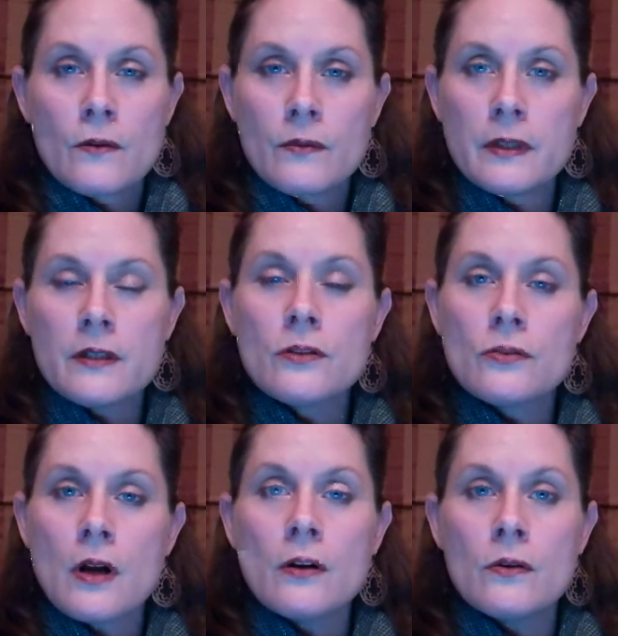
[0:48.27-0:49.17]
really
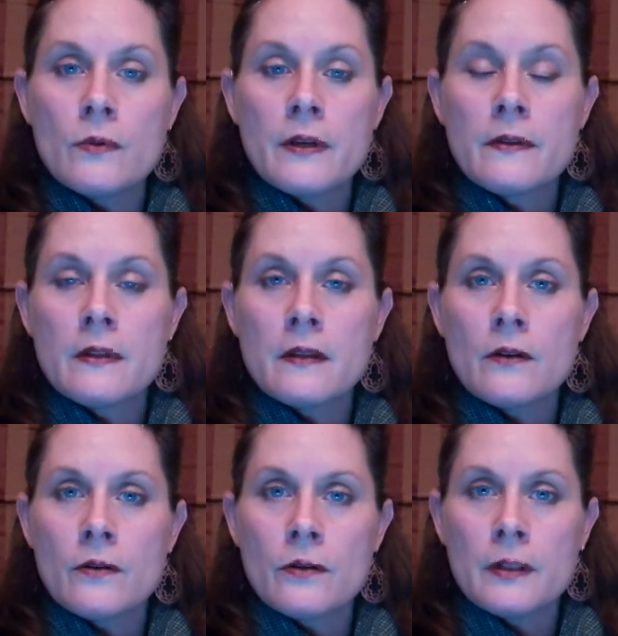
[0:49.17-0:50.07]
struggle with in
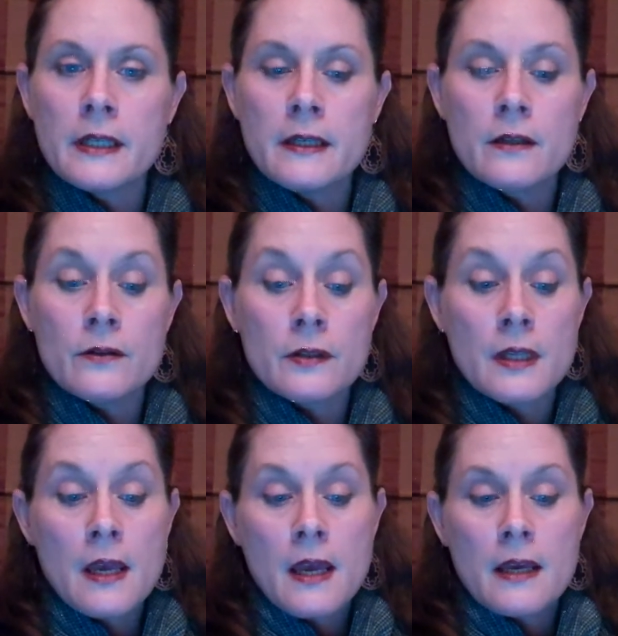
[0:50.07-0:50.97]
their early years.
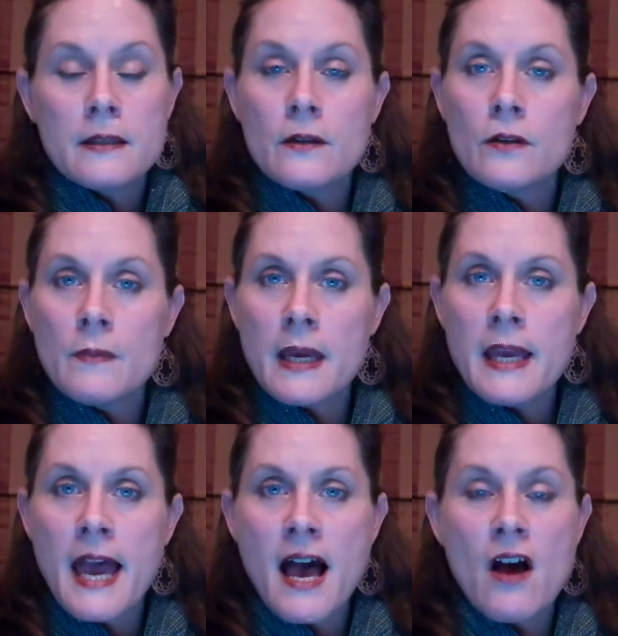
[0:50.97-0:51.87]
And so you may
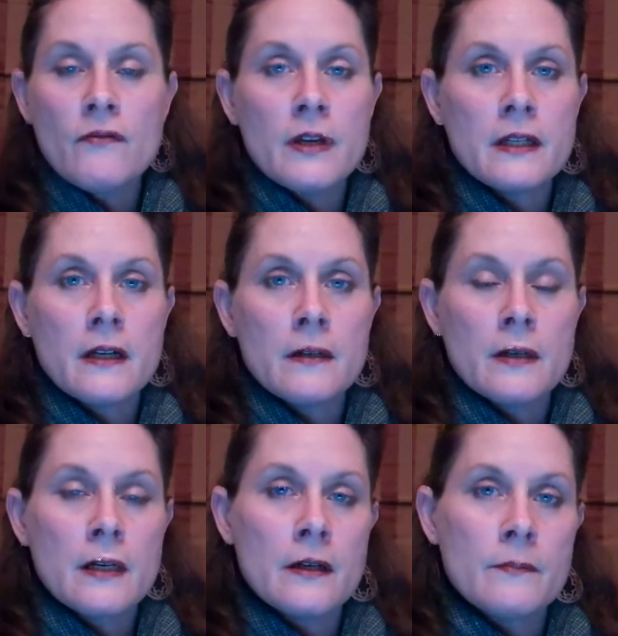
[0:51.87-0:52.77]
have in
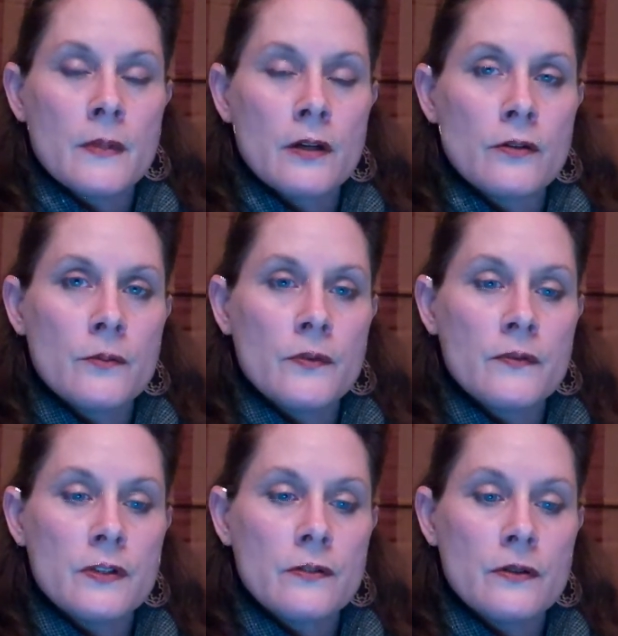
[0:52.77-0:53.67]
a group
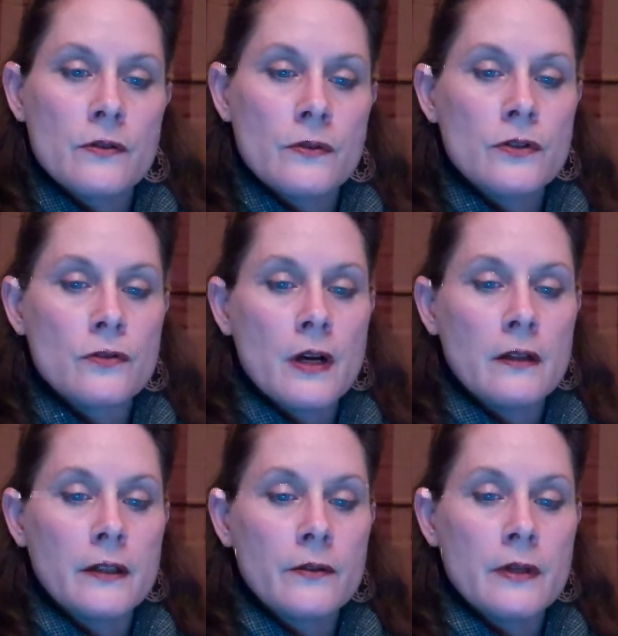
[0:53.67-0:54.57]
of students who are
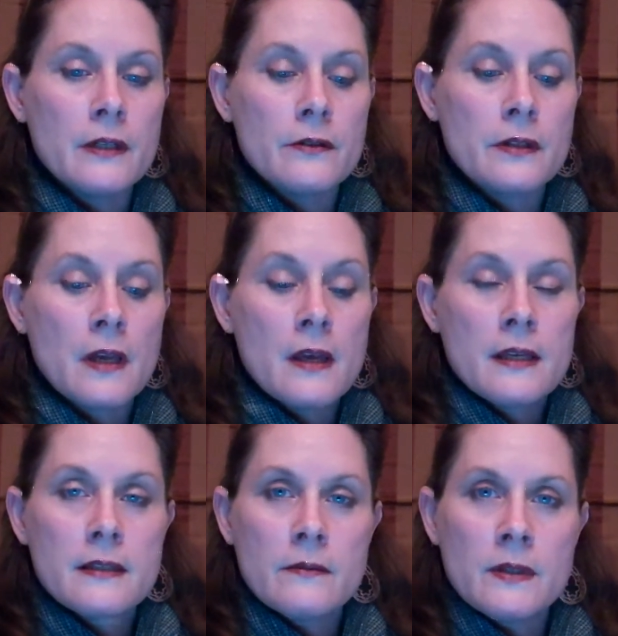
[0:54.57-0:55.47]
struggling readers,
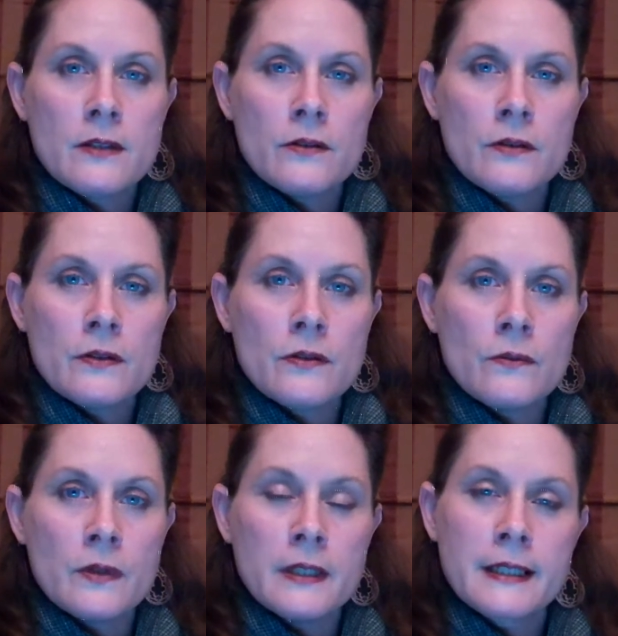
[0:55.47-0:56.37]
some students
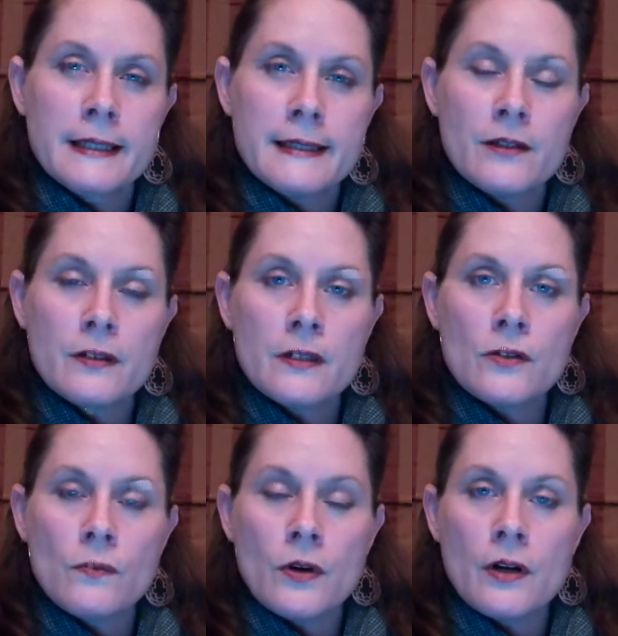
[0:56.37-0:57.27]
who really still need
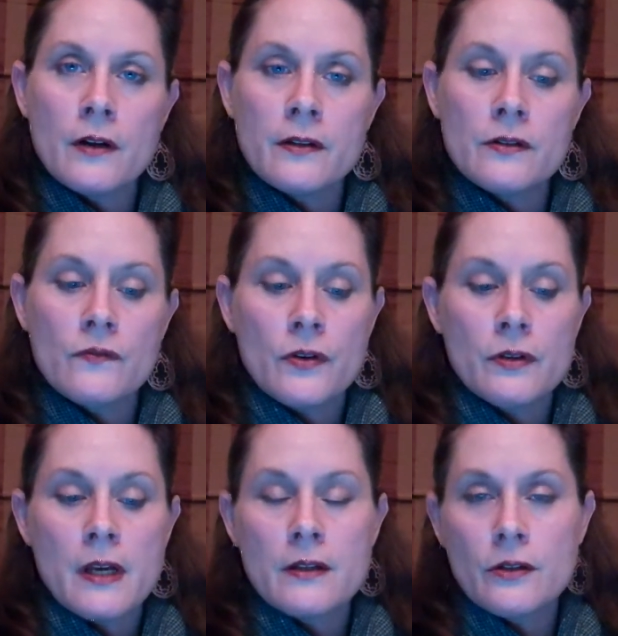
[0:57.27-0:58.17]
to work on those
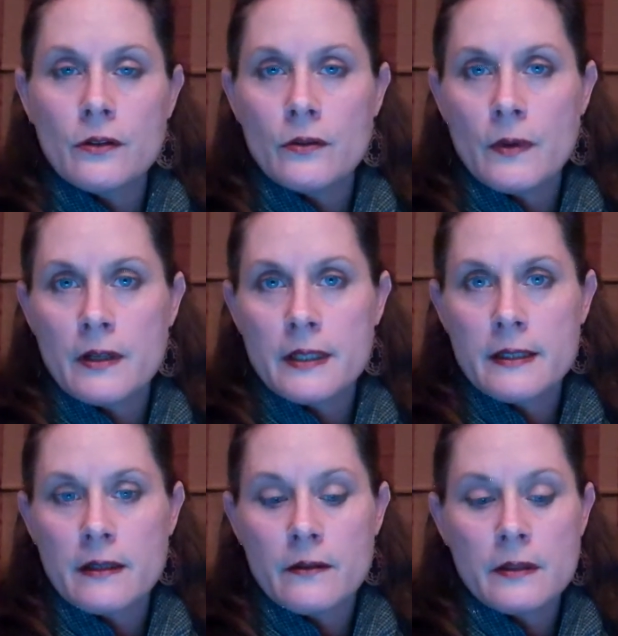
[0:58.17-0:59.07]
phonological awareness
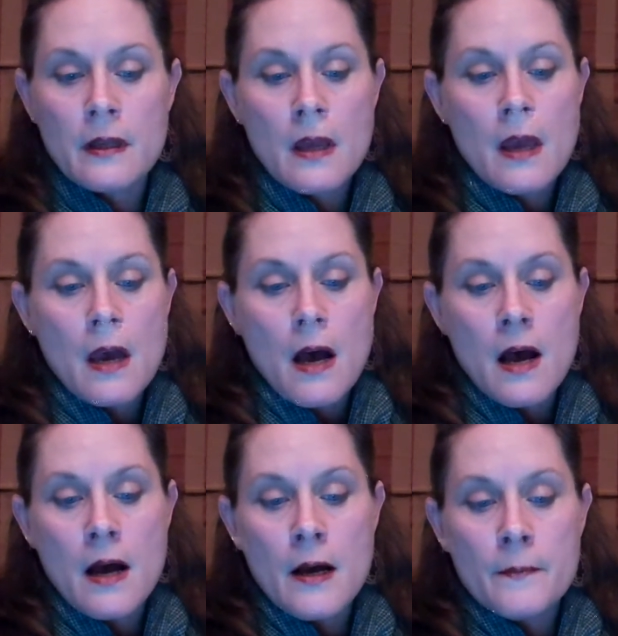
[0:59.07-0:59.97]
skills.
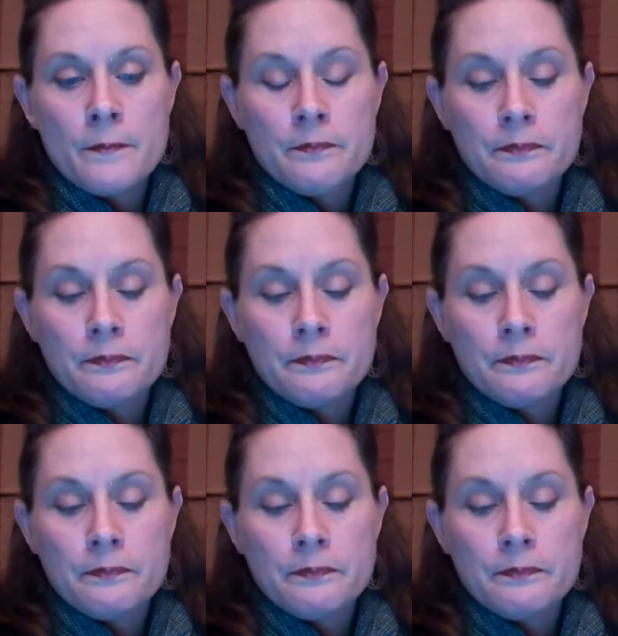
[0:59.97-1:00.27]
And